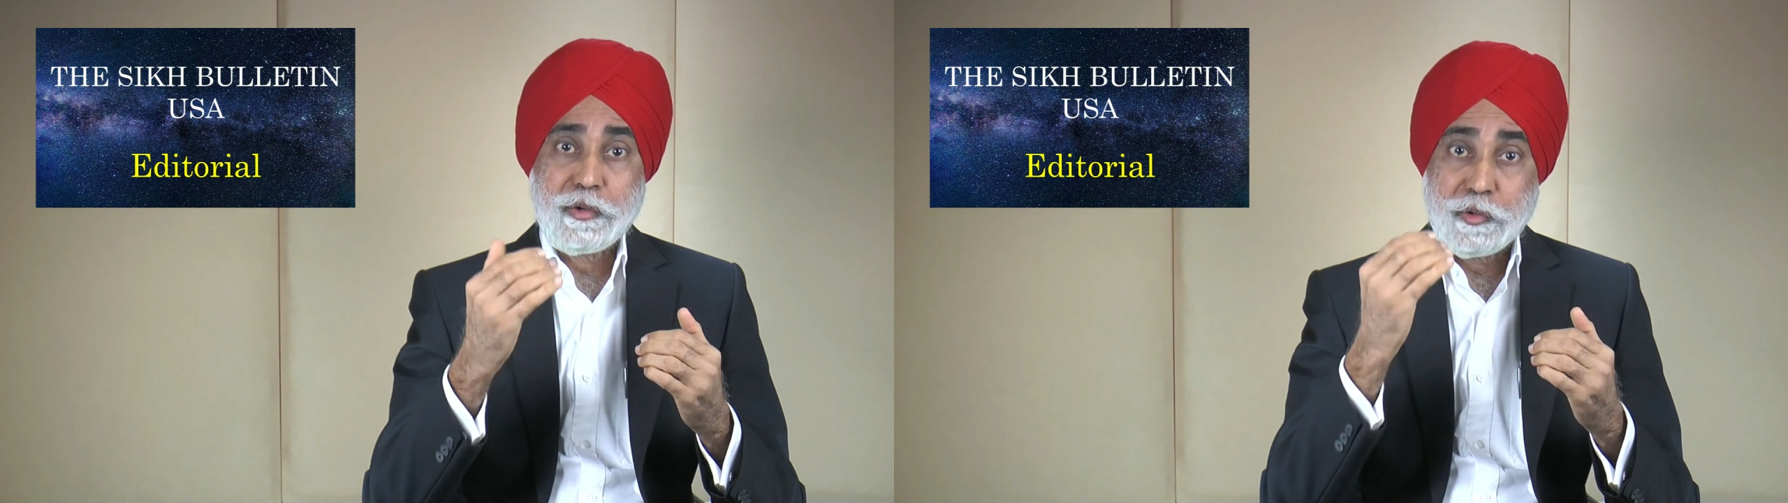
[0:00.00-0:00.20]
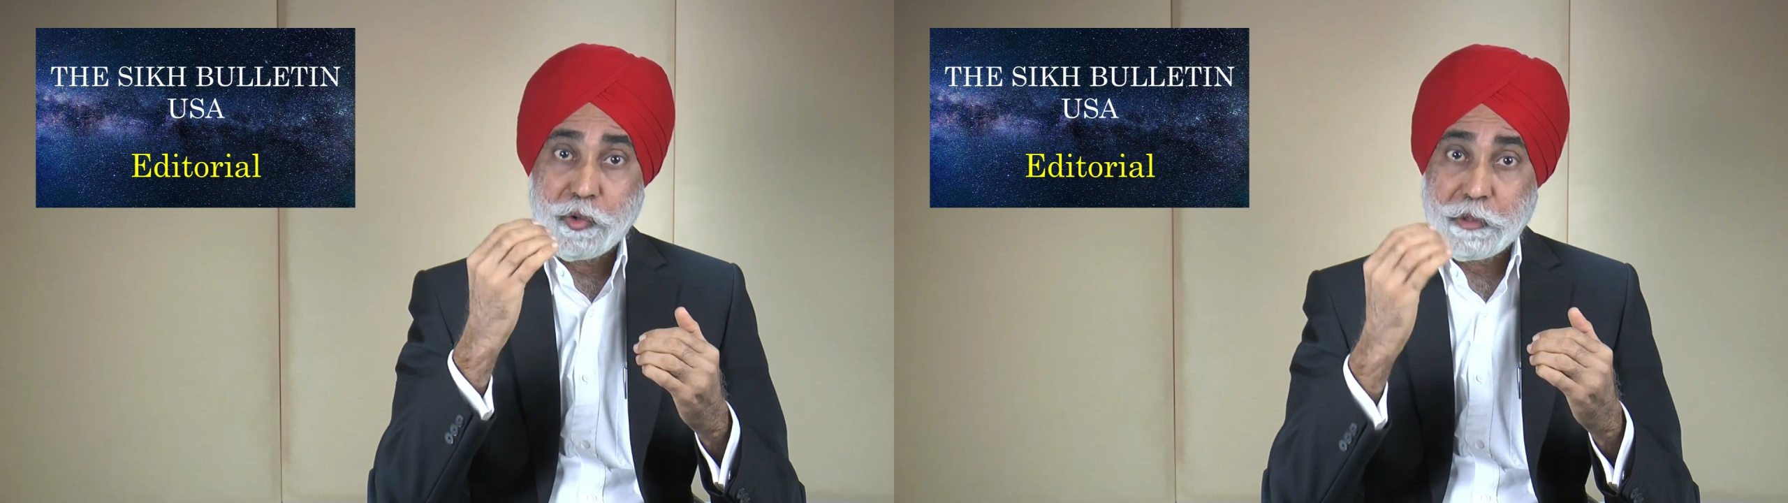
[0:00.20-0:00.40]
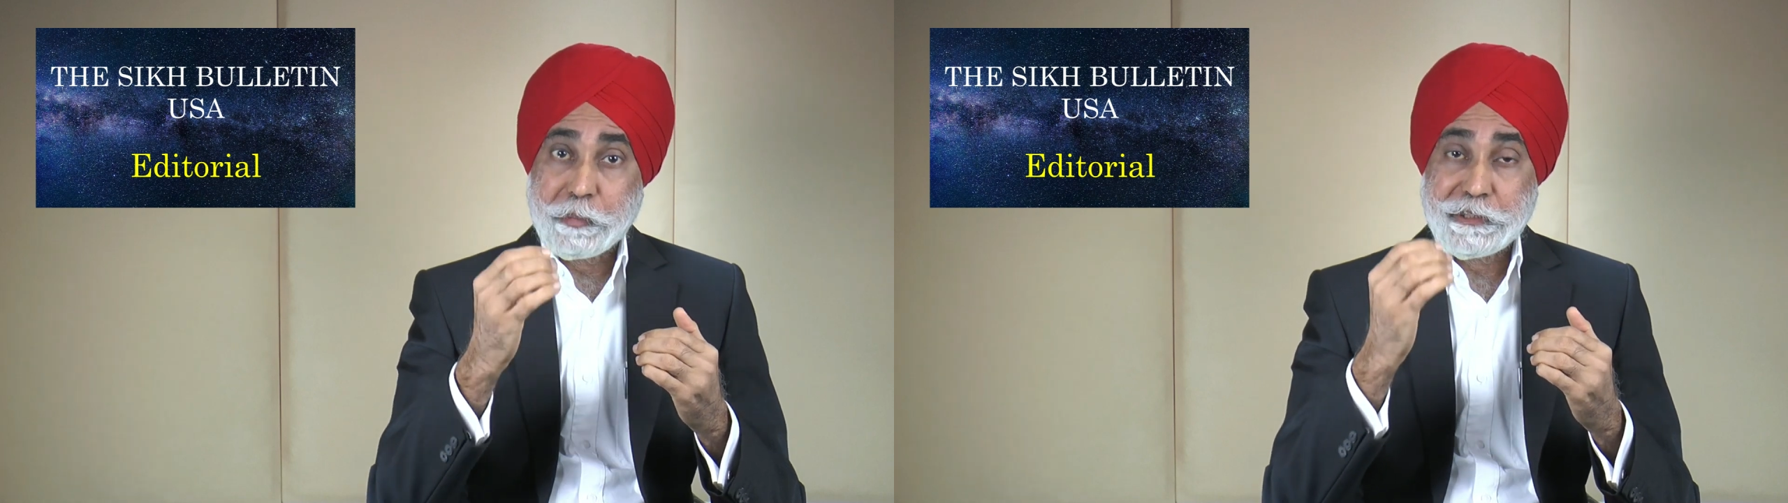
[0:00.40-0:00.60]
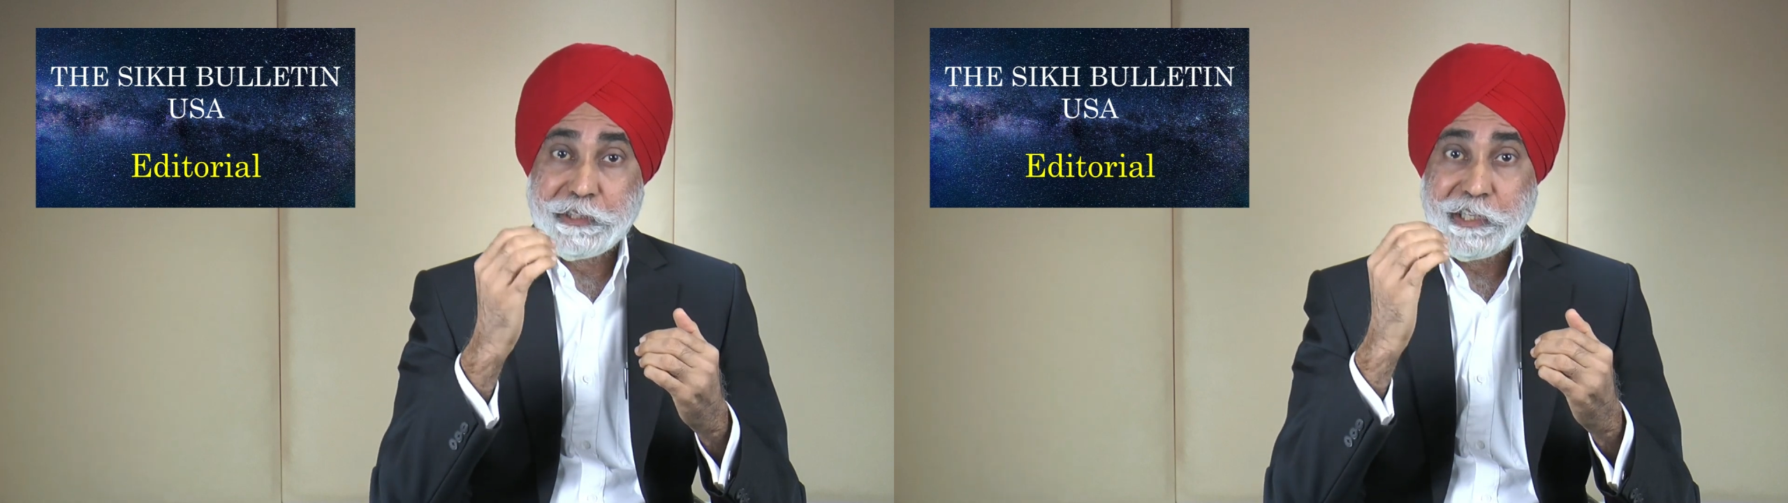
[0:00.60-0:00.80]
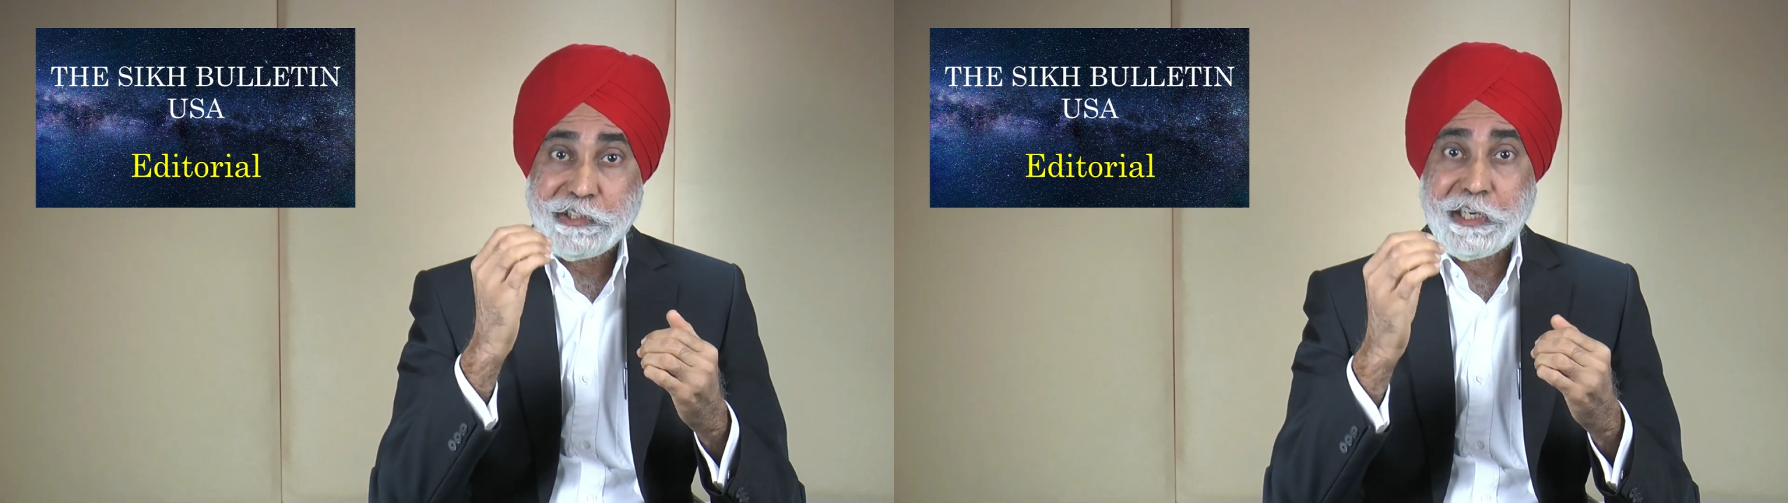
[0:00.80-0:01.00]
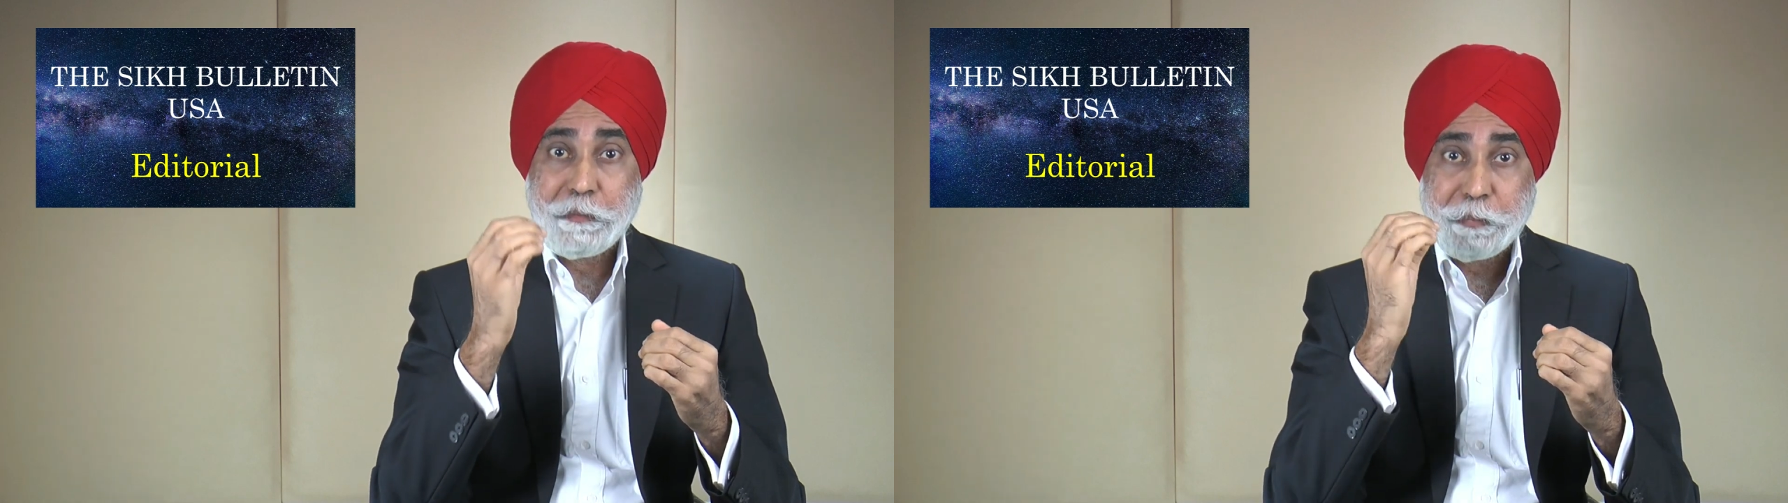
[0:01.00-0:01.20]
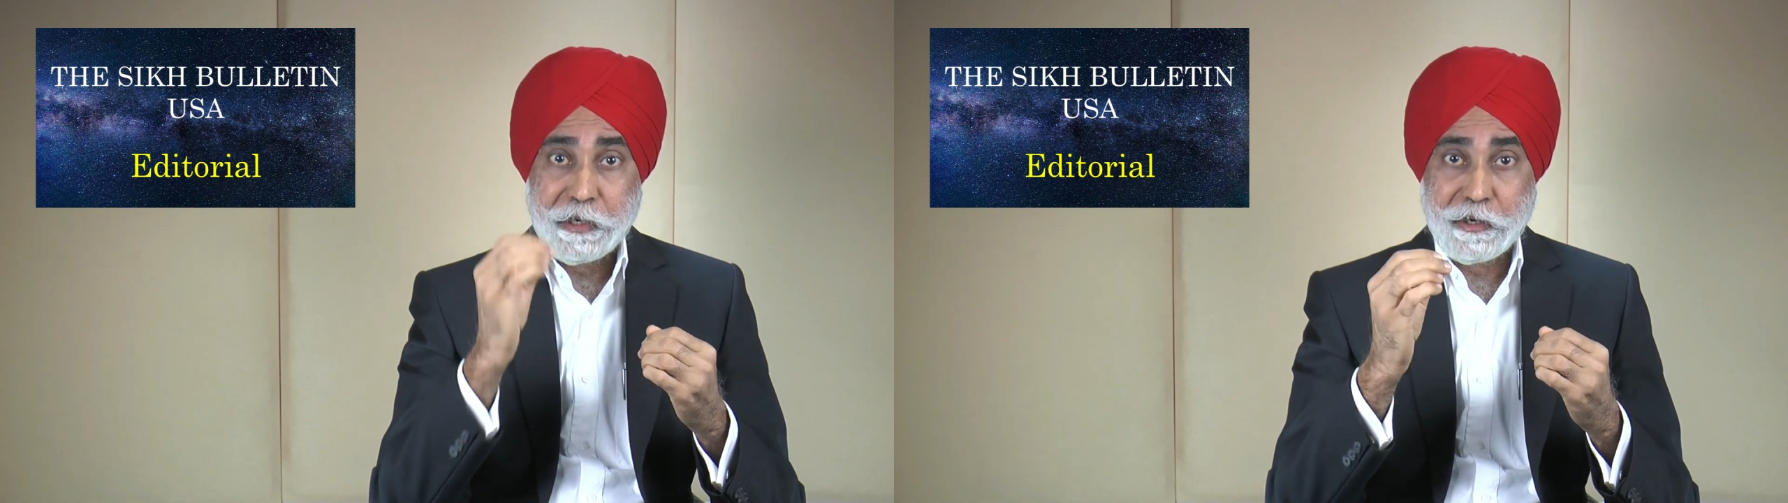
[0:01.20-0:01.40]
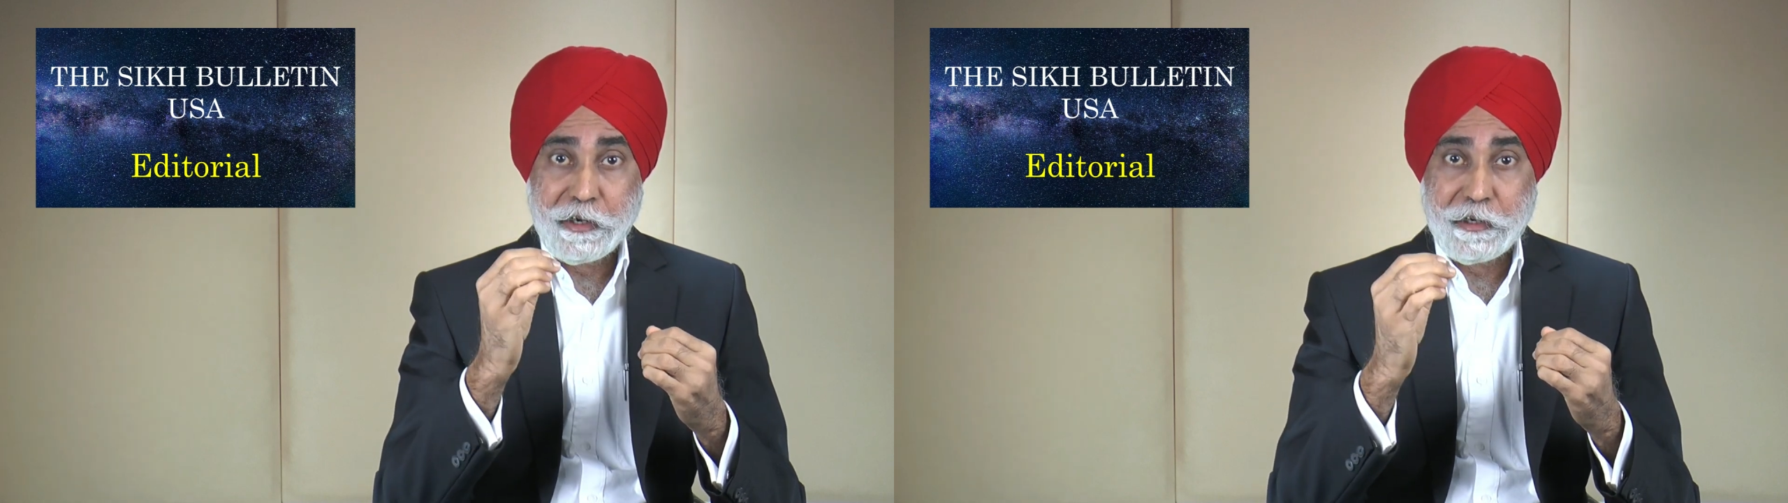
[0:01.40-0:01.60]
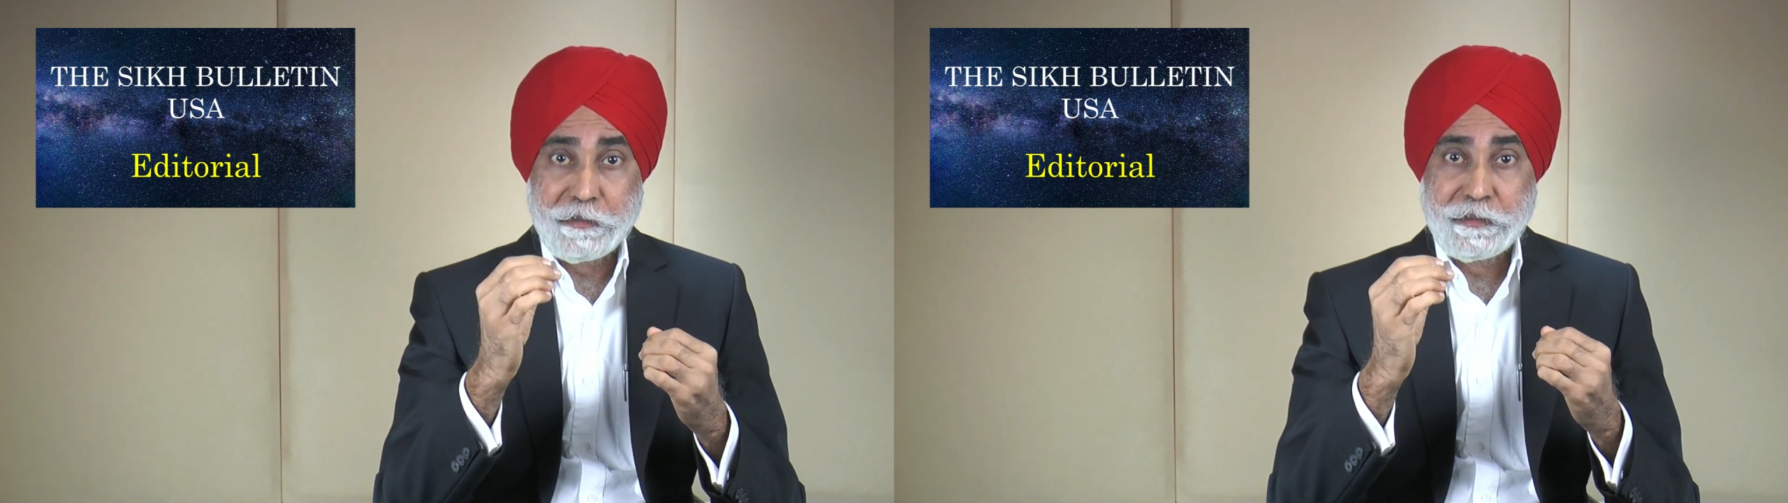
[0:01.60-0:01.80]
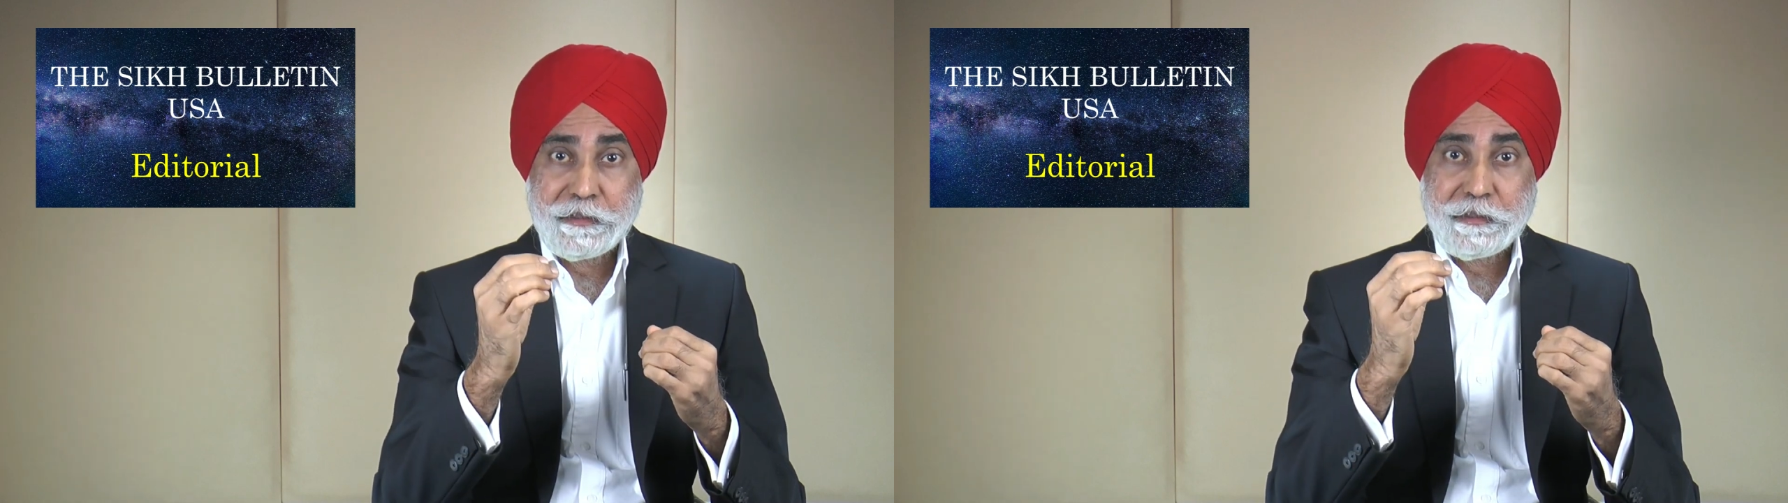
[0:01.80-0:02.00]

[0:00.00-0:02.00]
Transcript: Gurbachan Singh Pindran,